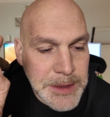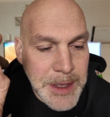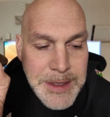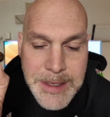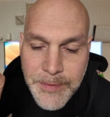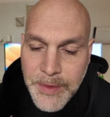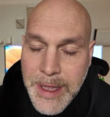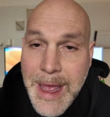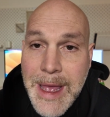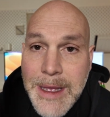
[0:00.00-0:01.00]
It definitely
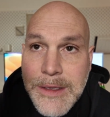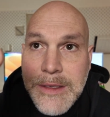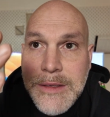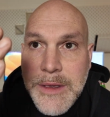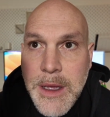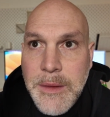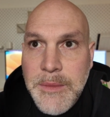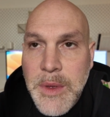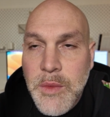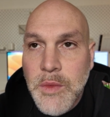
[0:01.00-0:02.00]
has
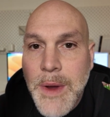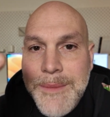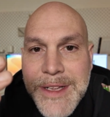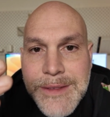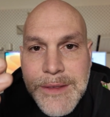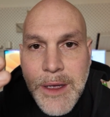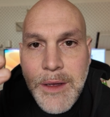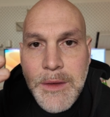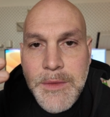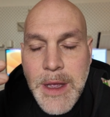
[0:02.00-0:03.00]
some remnants
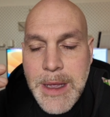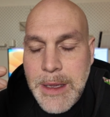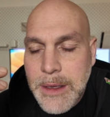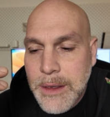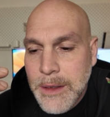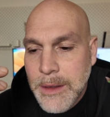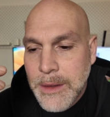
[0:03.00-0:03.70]
of a